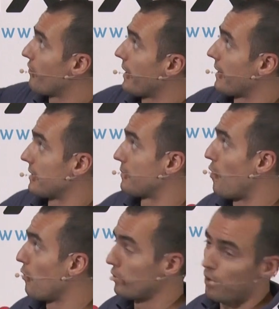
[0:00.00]
the
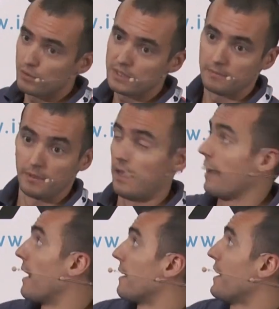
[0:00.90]
small nodes,
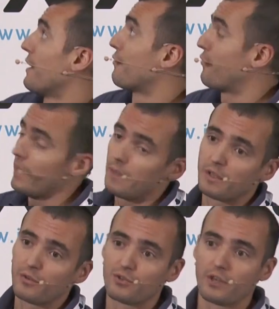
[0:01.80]
and here are free,
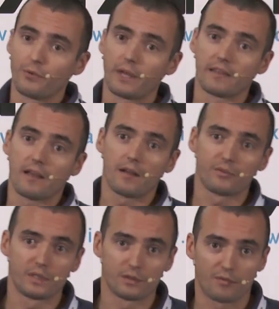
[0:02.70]
but usually you get
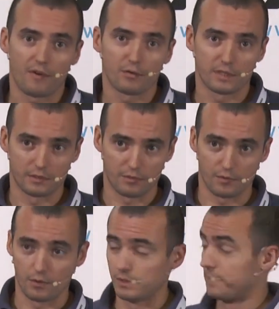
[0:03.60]
hundreds or thousands
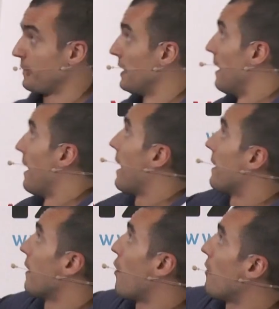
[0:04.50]
of nodes.
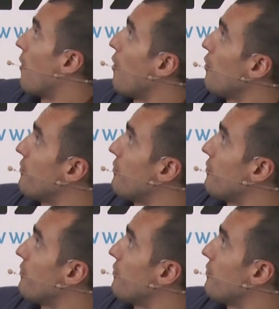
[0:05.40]
And all